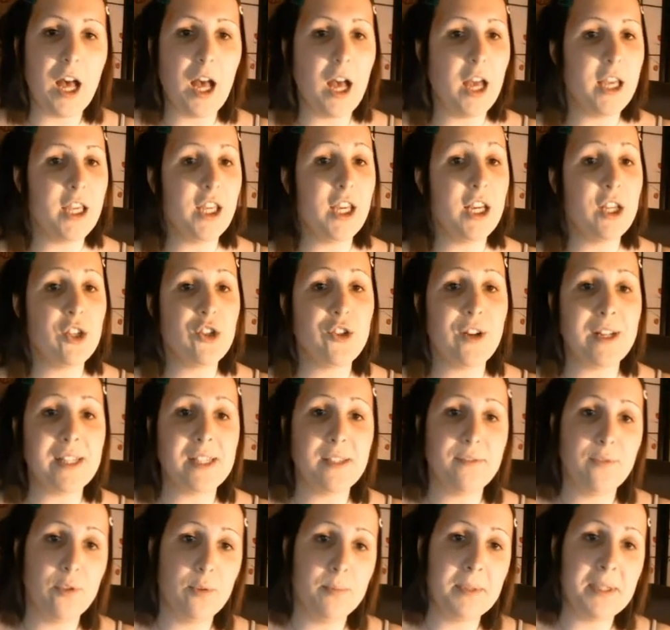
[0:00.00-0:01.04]
You can
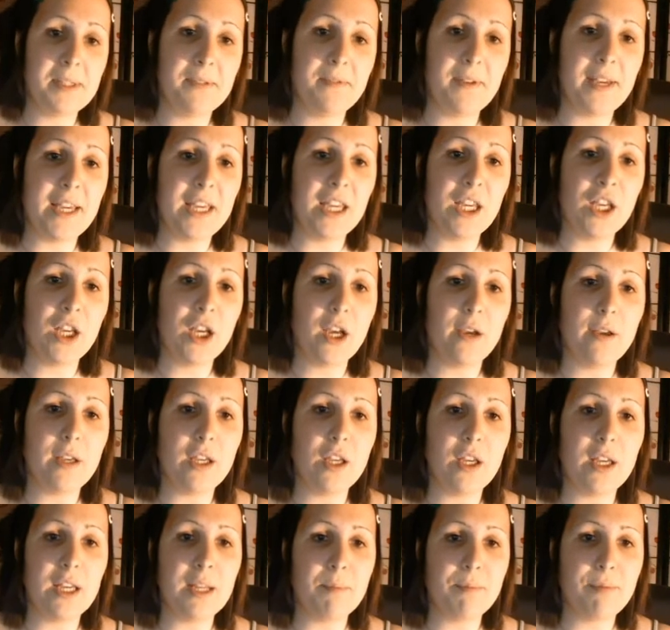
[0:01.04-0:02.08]
transform a sphere. You can go. You
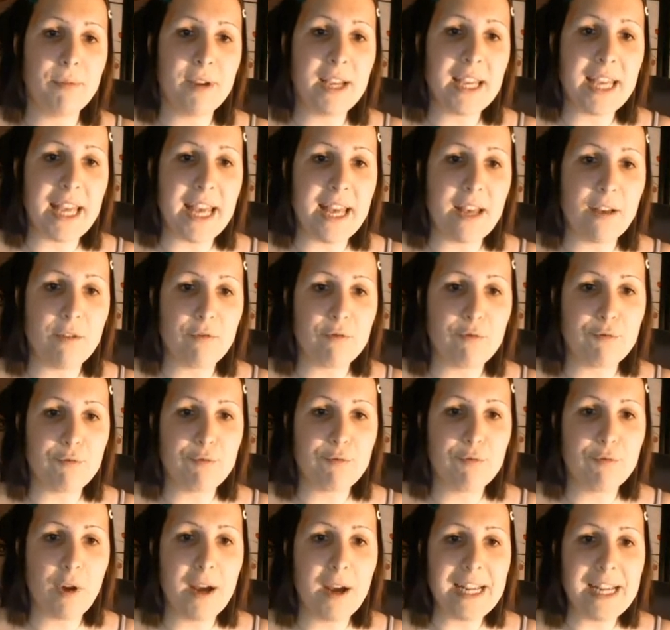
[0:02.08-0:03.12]
can bring it
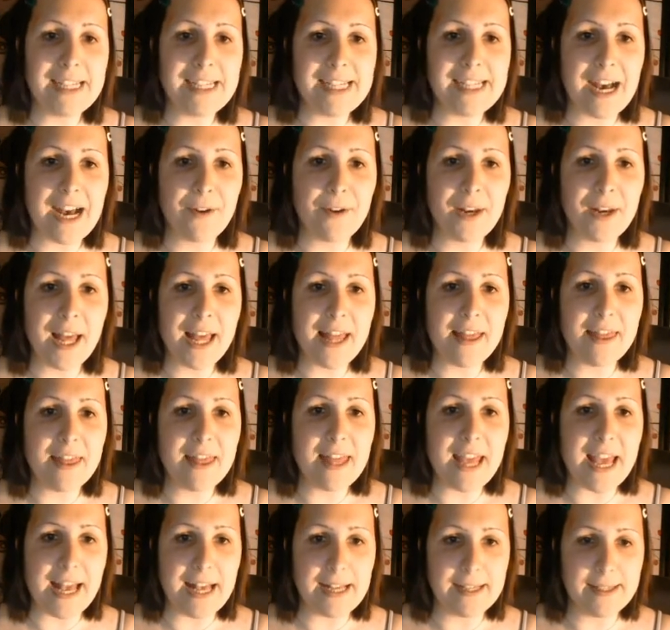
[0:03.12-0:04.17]
right down like
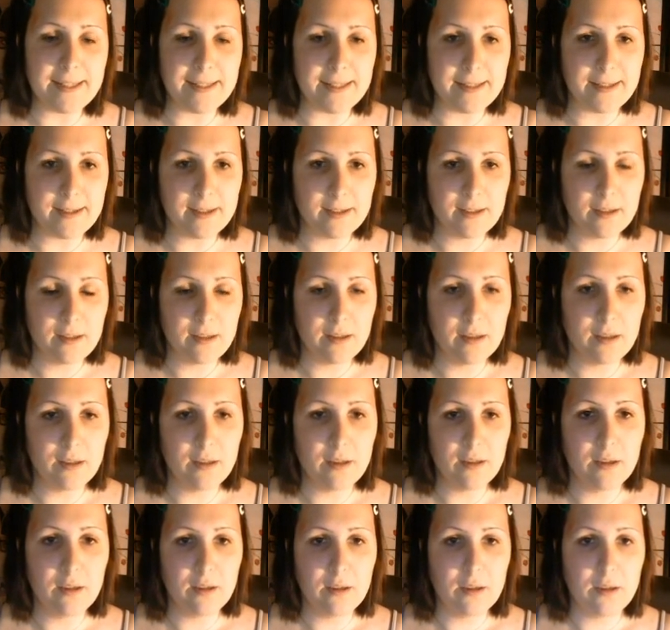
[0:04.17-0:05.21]
this.
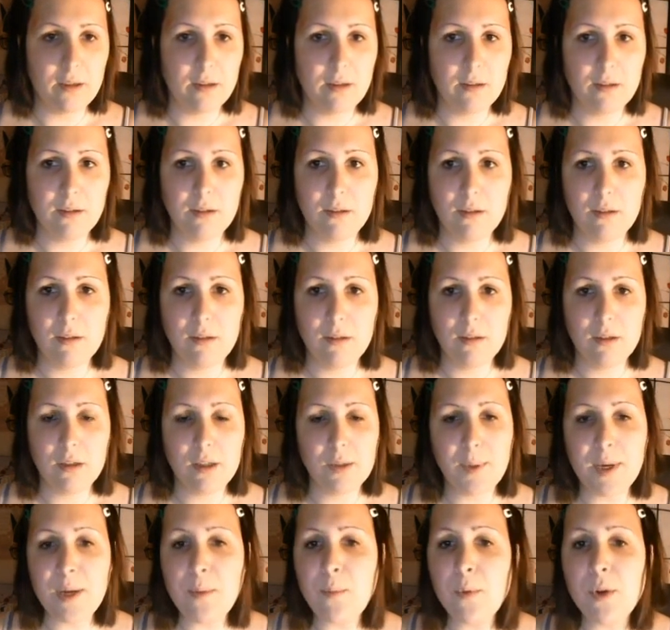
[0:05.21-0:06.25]
Because
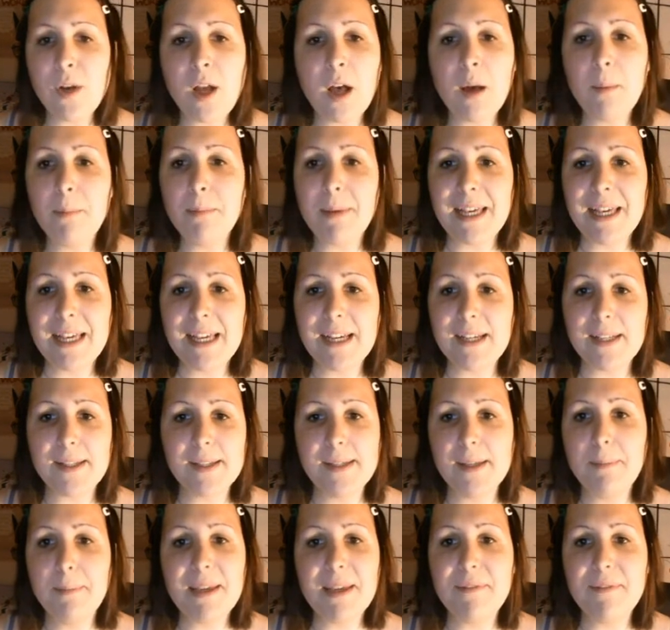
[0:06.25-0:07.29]
we don't want our beak
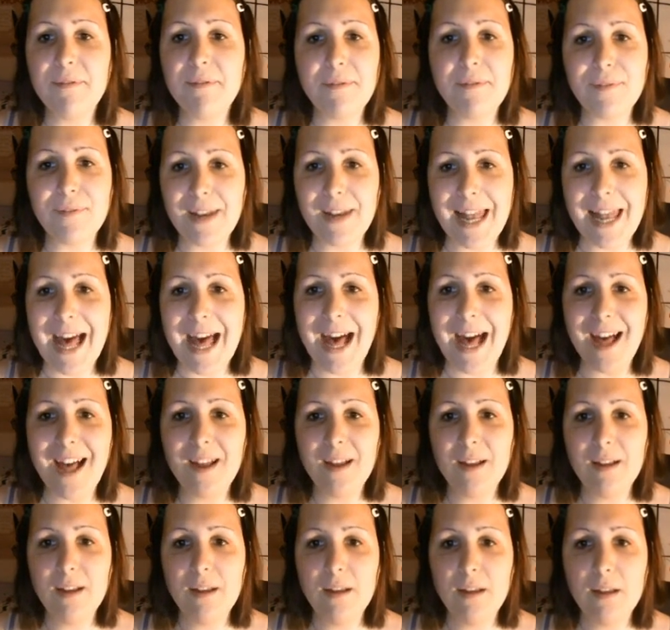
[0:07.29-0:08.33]
to be flat.
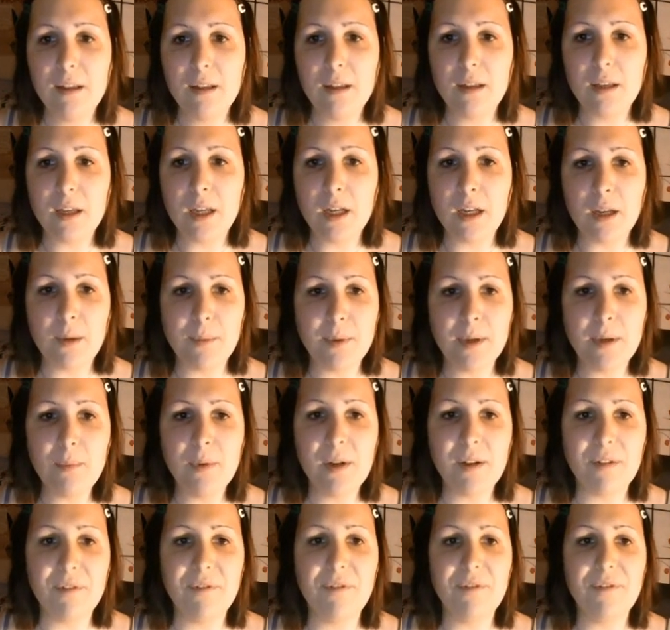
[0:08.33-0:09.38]
You know, we don't want
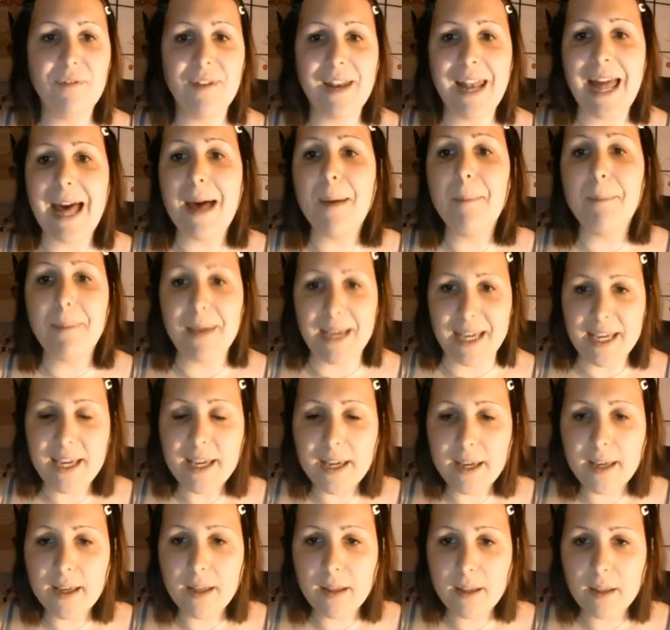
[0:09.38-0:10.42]
a flat
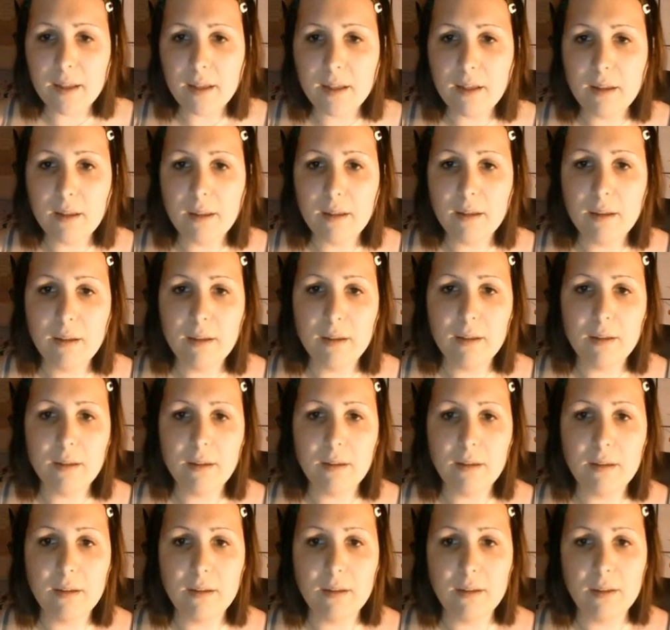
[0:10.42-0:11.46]
beak.
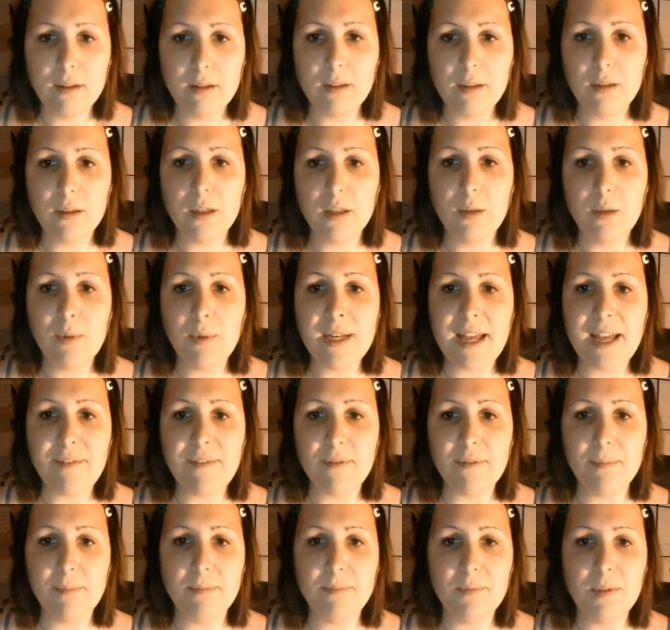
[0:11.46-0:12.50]
You wouldn't
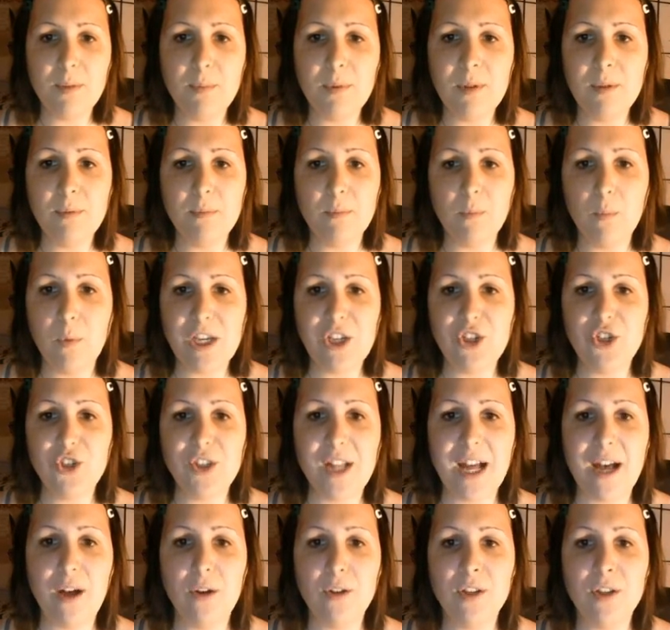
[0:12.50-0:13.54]
ever. You wouldn't wish
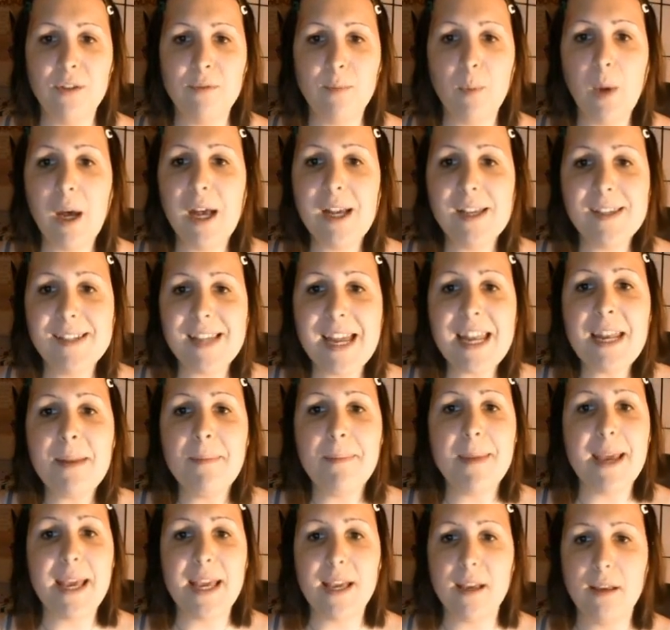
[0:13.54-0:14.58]
that on your worst
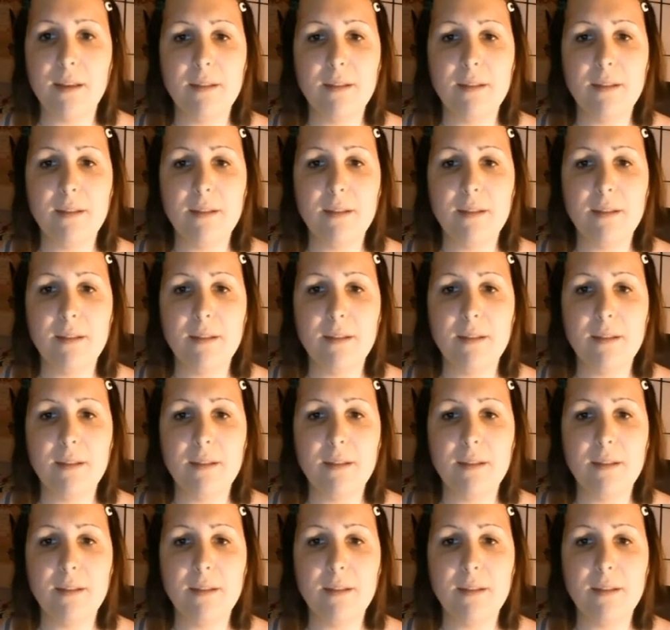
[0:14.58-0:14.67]
enemy